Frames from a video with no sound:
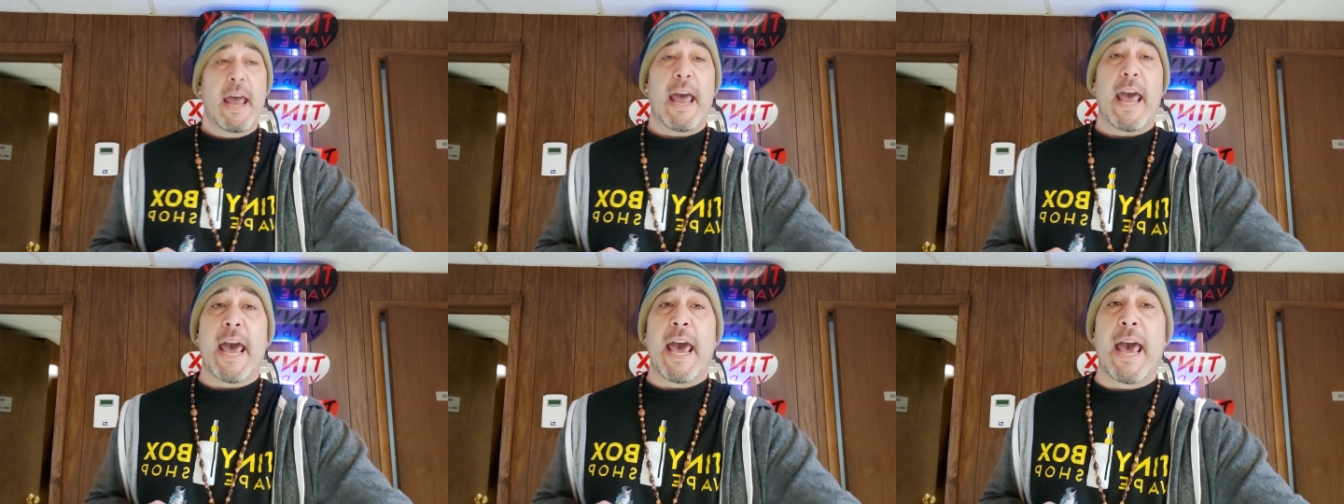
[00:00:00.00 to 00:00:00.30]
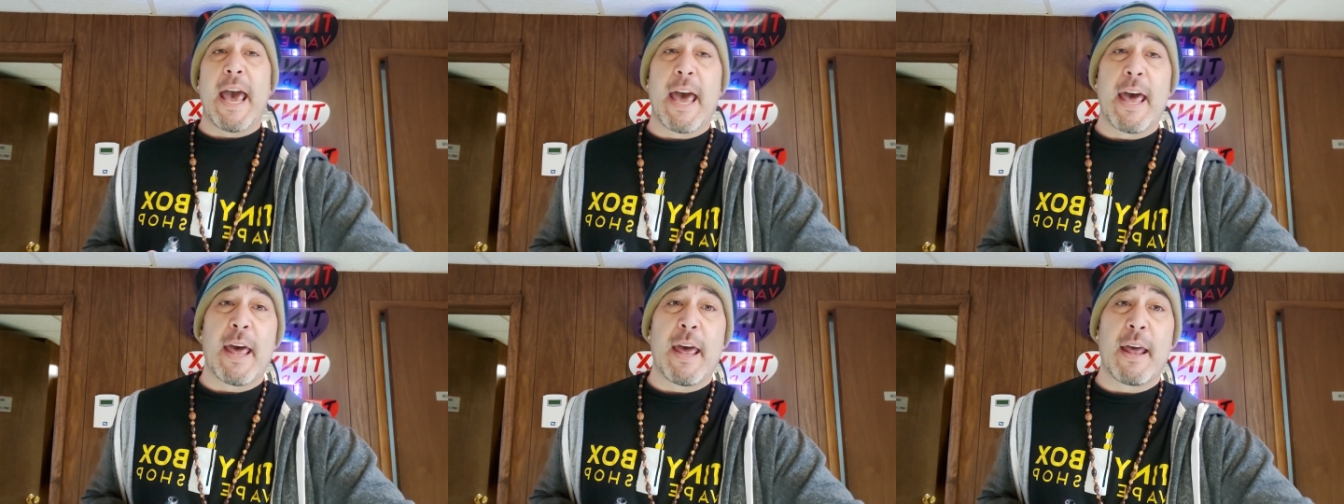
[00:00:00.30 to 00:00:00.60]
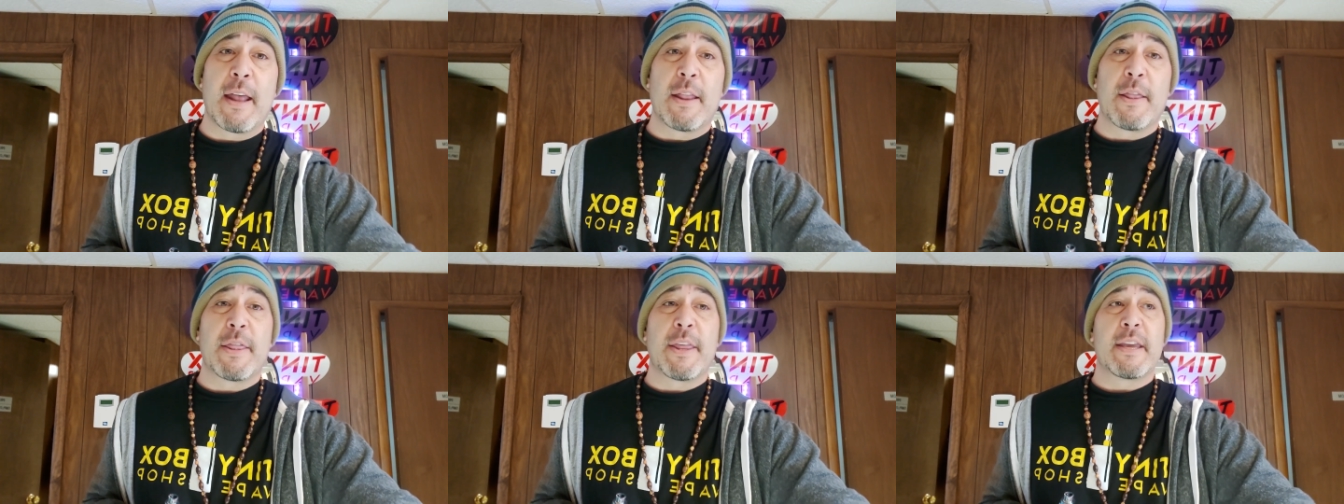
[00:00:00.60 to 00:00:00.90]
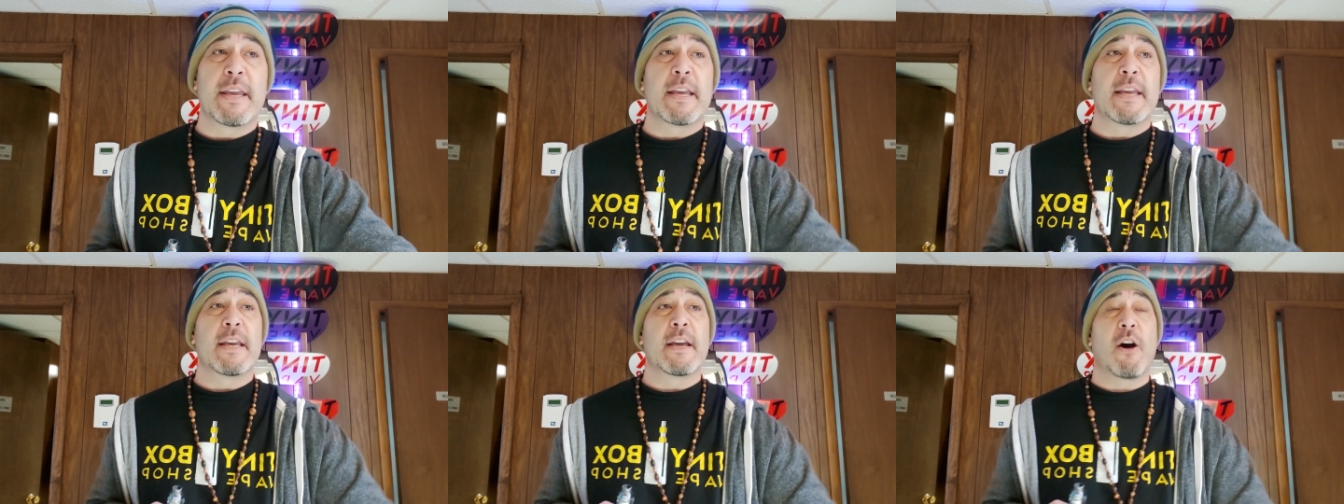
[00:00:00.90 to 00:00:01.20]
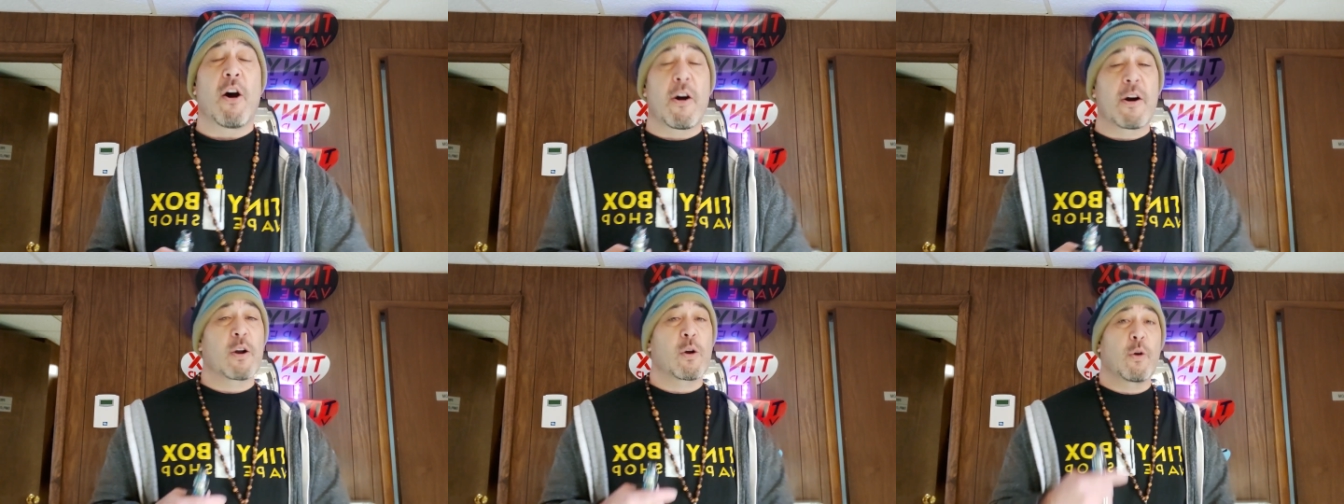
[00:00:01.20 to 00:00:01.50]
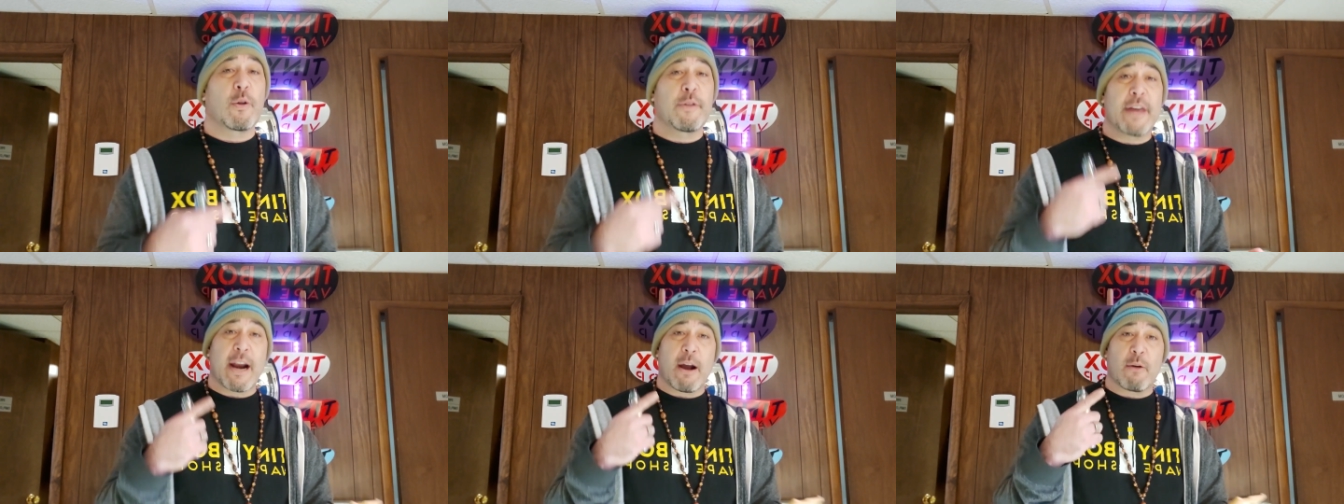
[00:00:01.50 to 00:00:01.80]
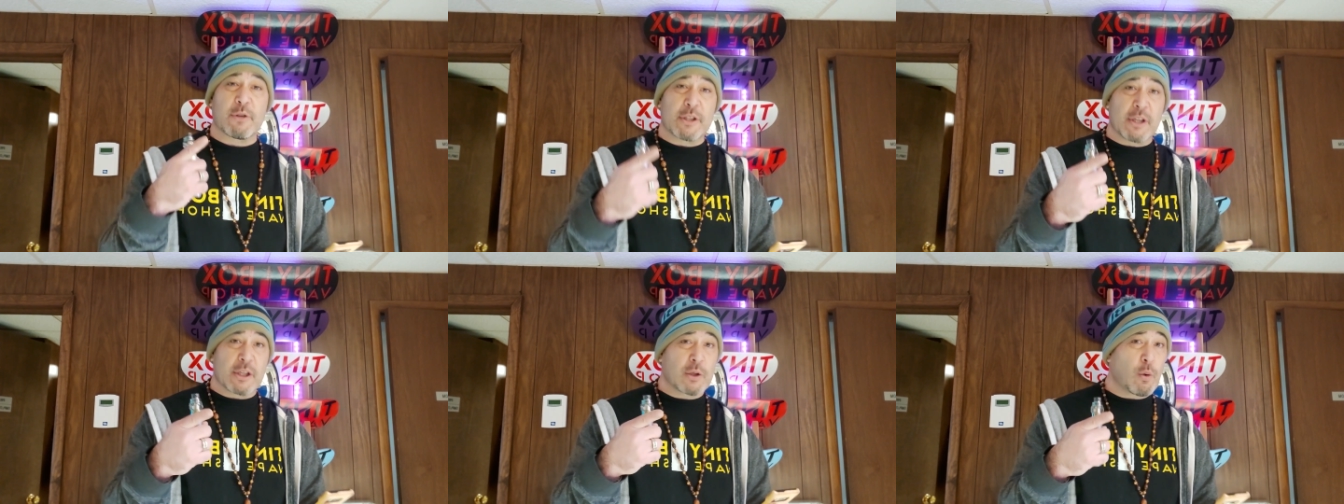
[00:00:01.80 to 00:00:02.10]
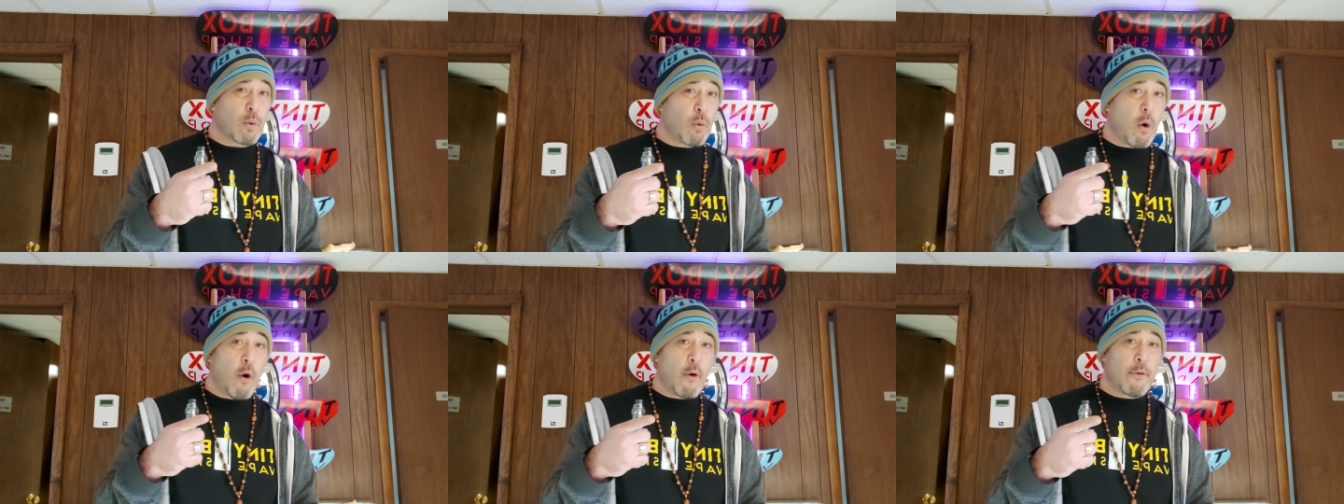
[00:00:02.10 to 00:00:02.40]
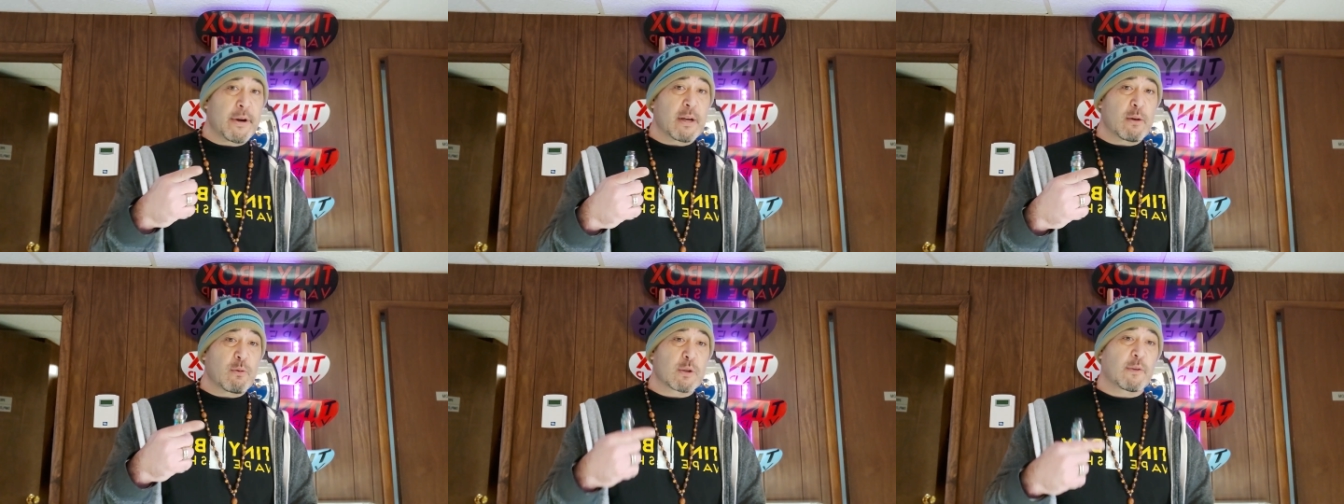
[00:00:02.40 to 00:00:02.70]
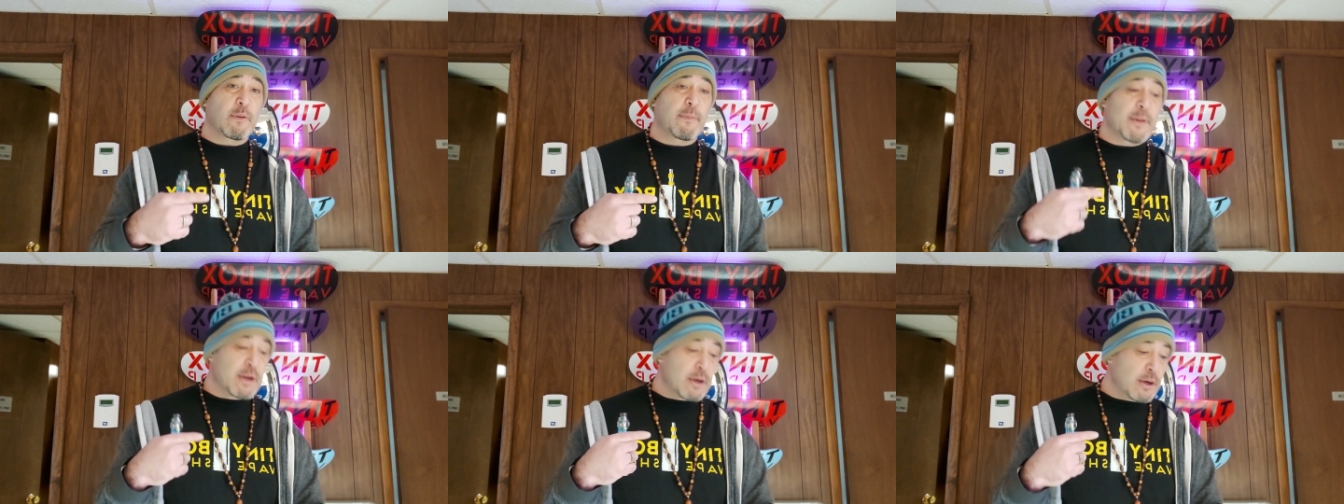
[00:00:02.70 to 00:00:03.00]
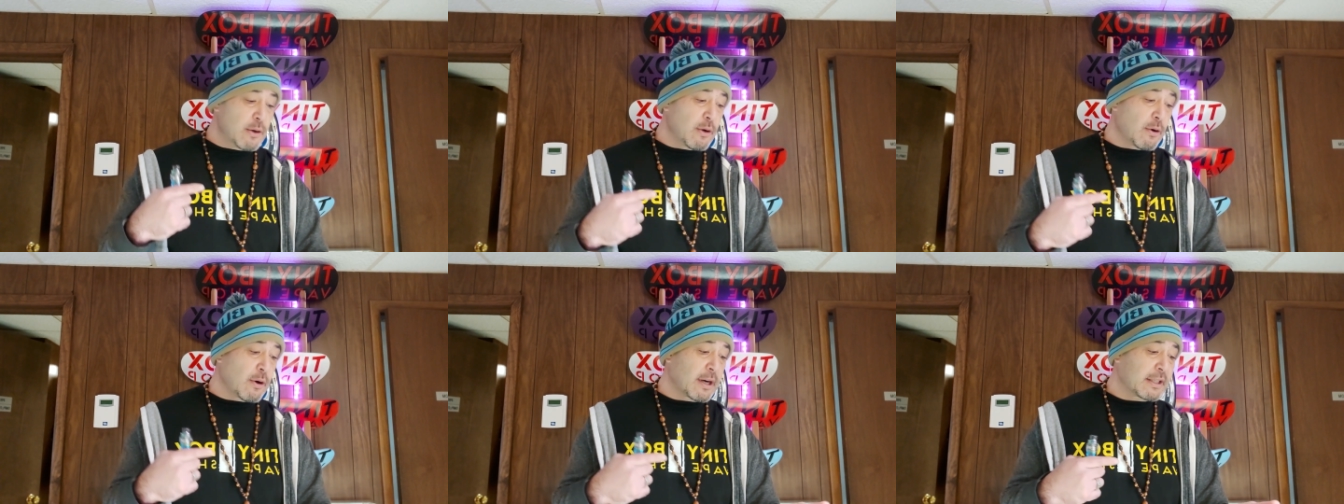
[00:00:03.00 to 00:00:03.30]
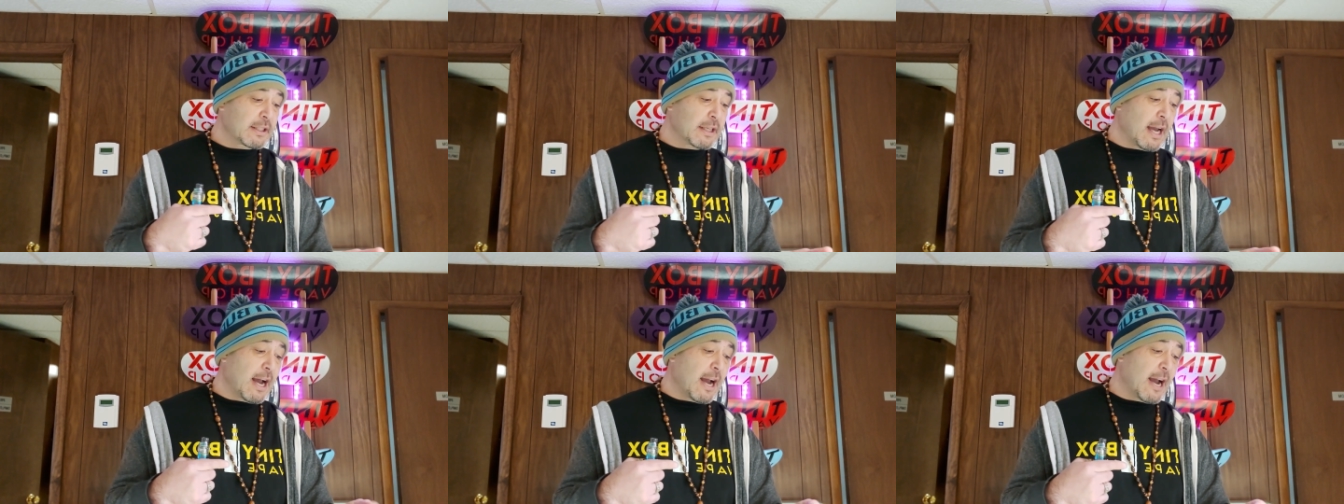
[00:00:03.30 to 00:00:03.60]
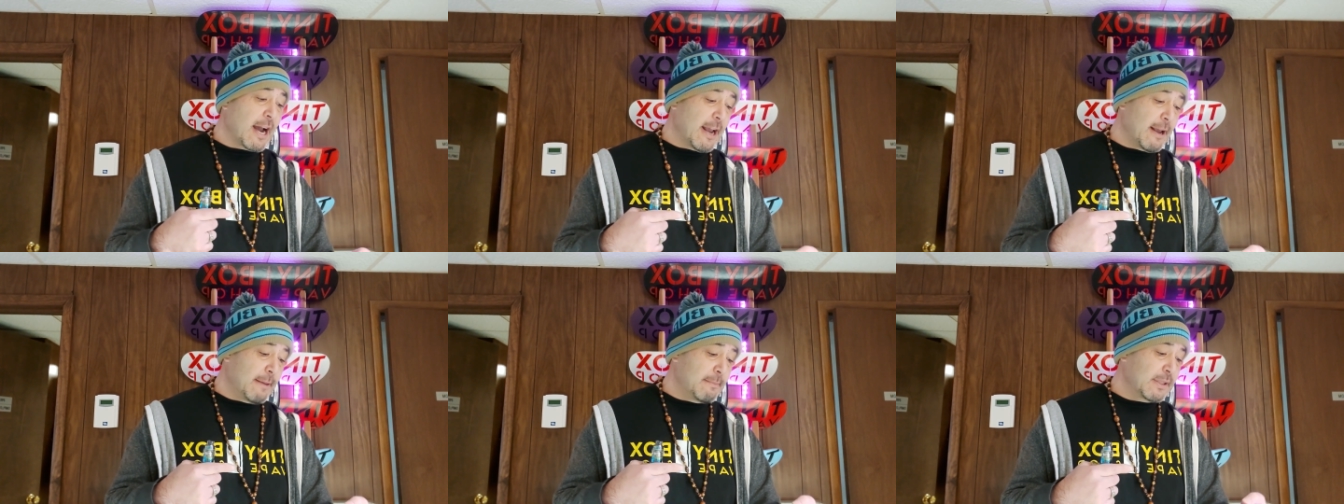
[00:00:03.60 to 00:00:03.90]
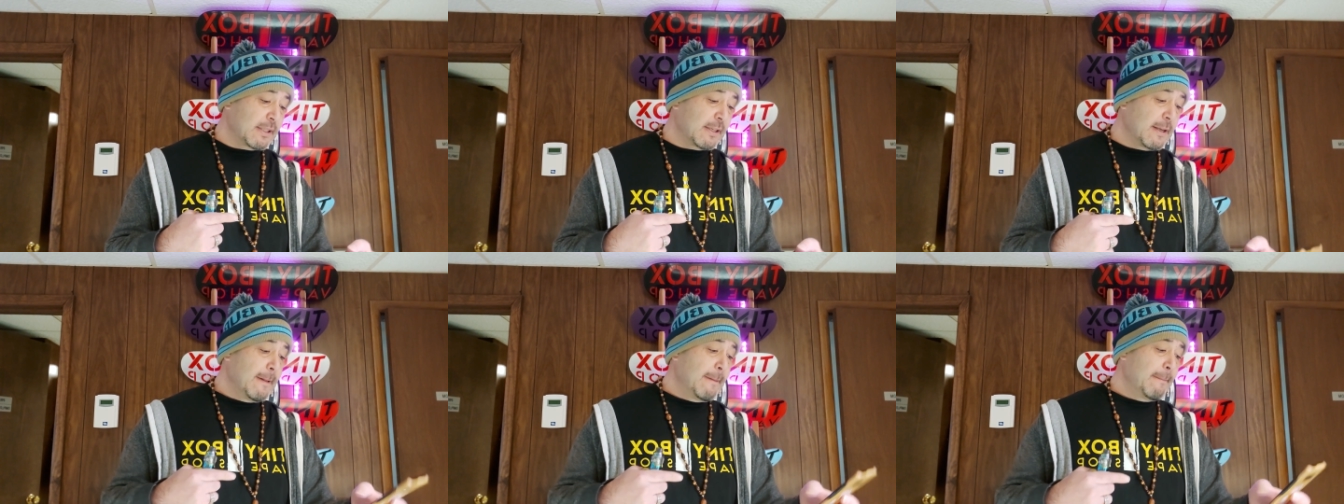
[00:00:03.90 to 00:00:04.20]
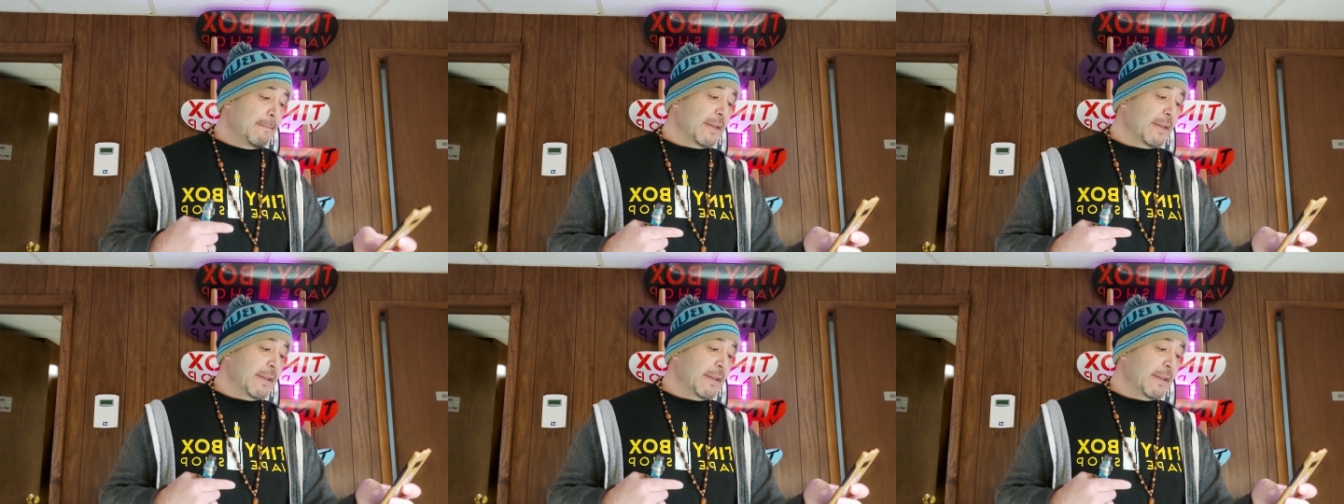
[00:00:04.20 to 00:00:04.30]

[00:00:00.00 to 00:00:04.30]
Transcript: and the article that I was just quoting was from the New York Times.